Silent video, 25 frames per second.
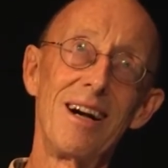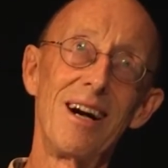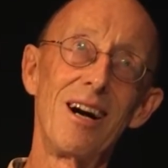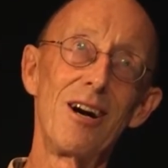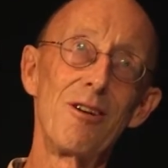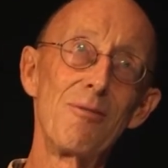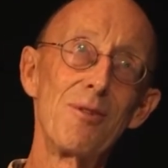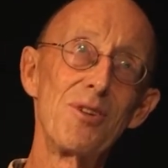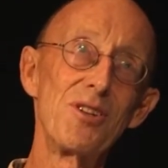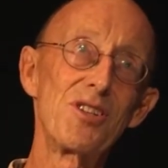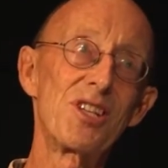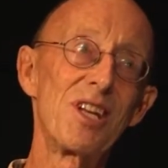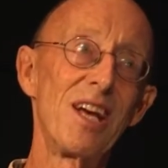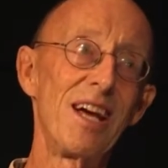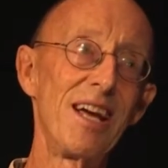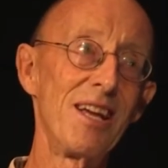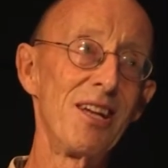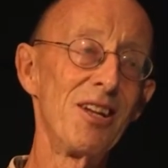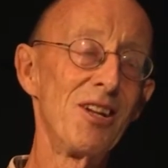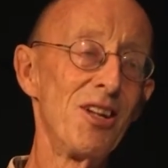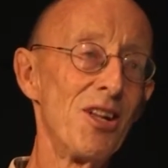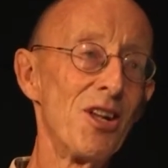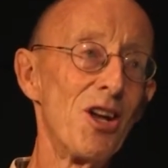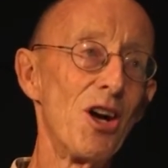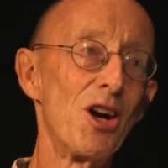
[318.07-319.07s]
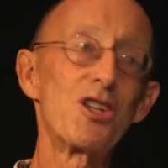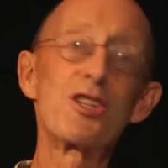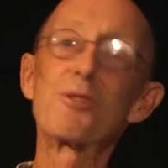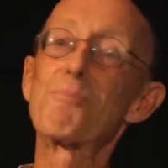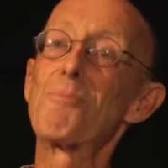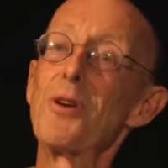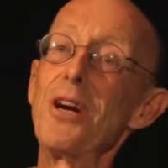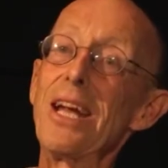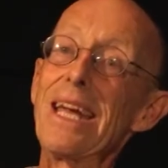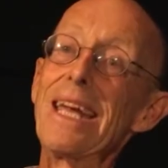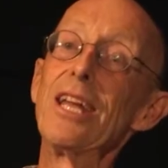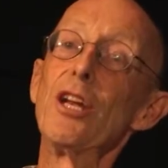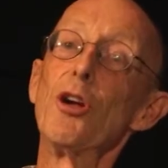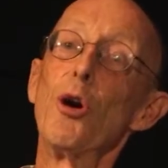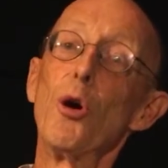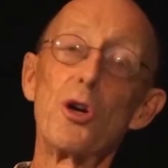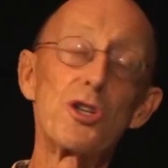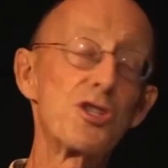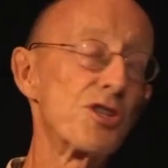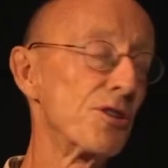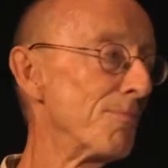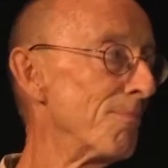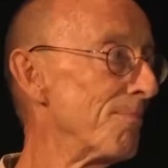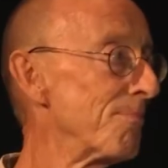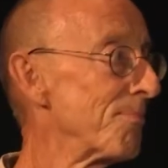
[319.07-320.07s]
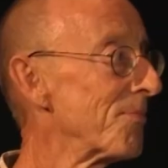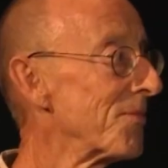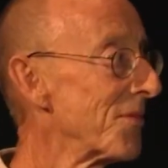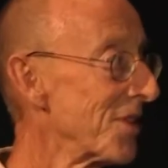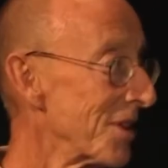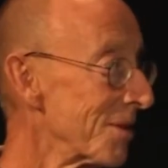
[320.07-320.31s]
a spring in autumn.